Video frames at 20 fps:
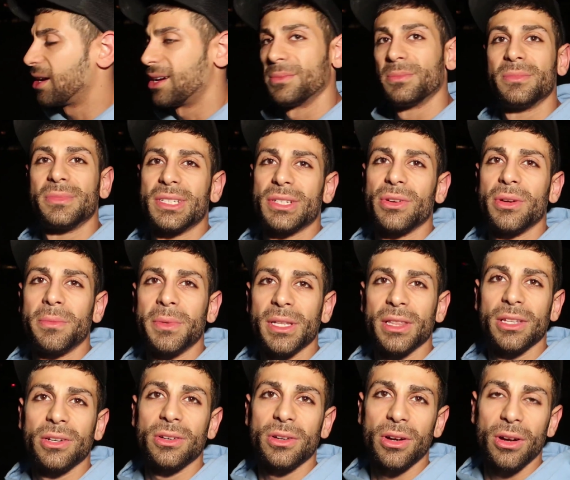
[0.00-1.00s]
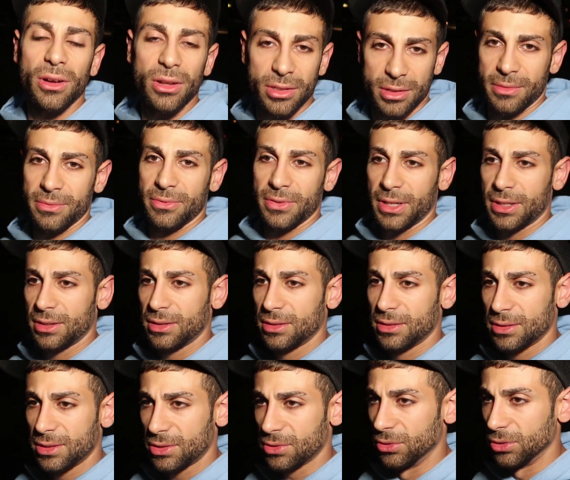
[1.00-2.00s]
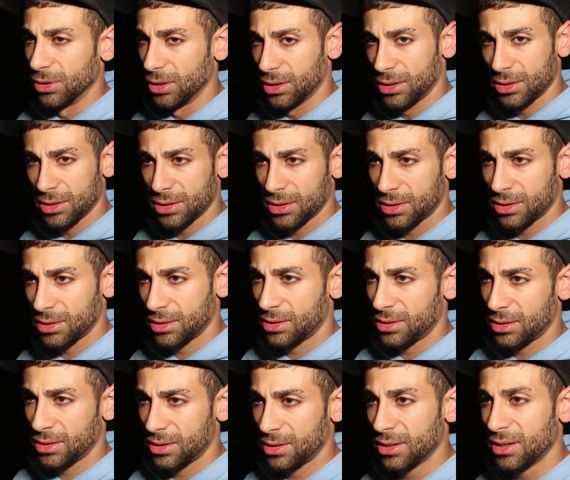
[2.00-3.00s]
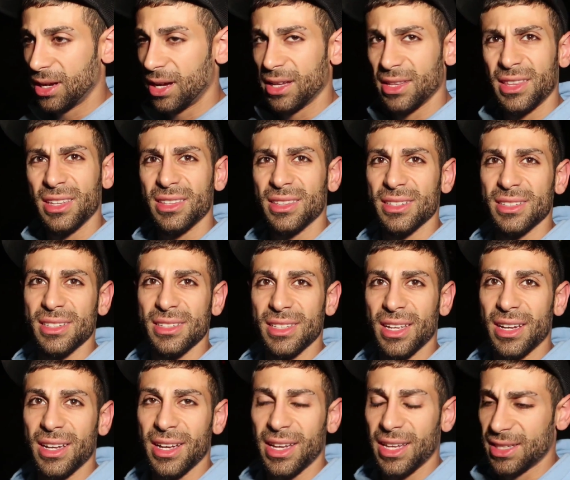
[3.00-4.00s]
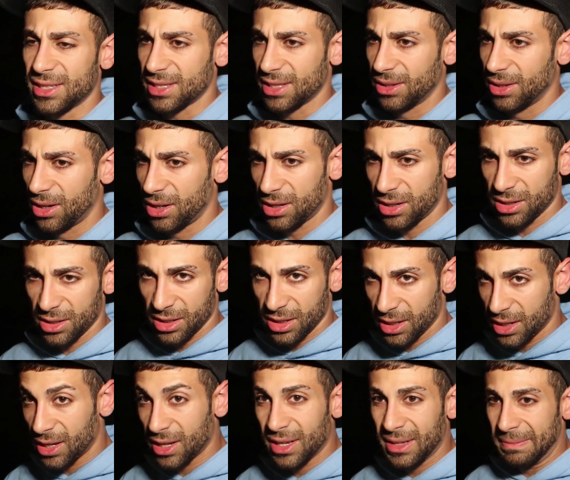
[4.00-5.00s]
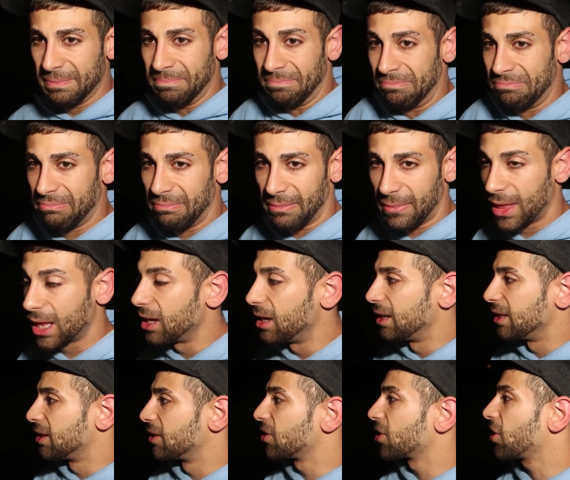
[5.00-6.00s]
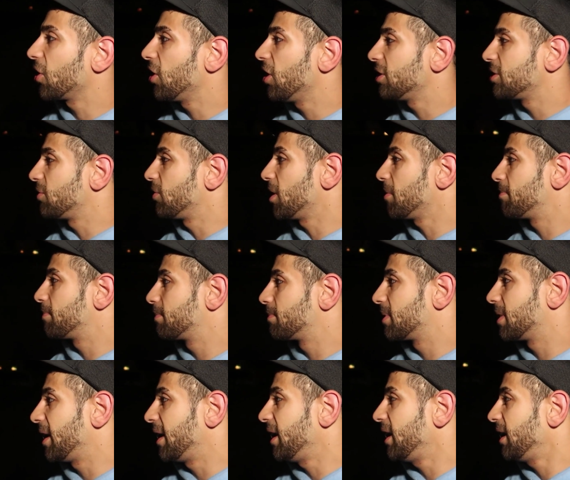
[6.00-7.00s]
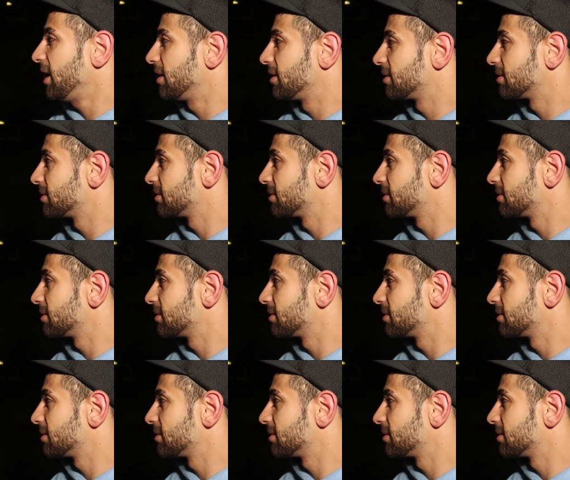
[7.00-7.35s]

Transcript: I'm screaming little girl in a freaking school. I think this is like against the law. Little girl, do you want to play?